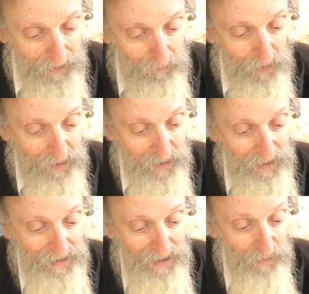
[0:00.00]
because at
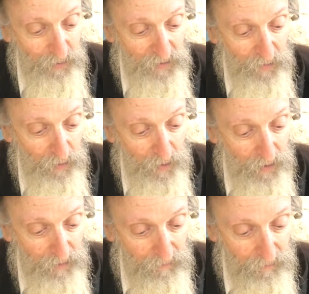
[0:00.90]
that time it's
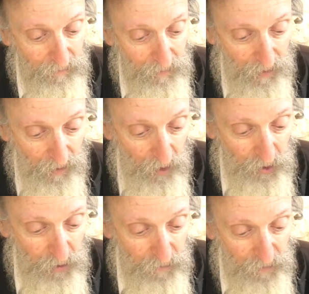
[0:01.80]
very
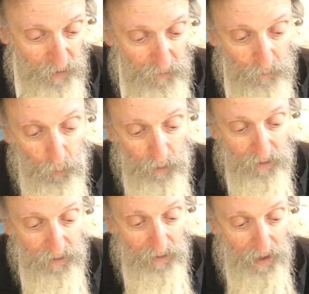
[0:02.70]
choshev, it's very
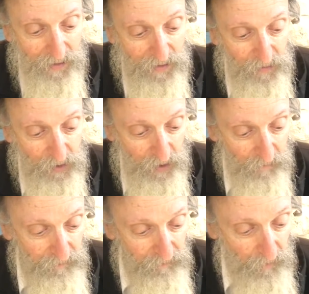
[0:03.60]
important in the eyes of
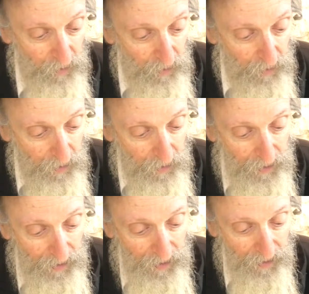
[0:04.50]
Hashem,
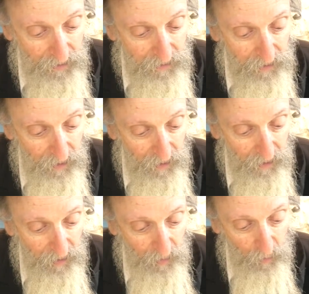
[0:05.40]
and
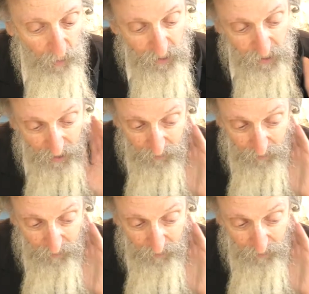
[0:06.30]
we're also talking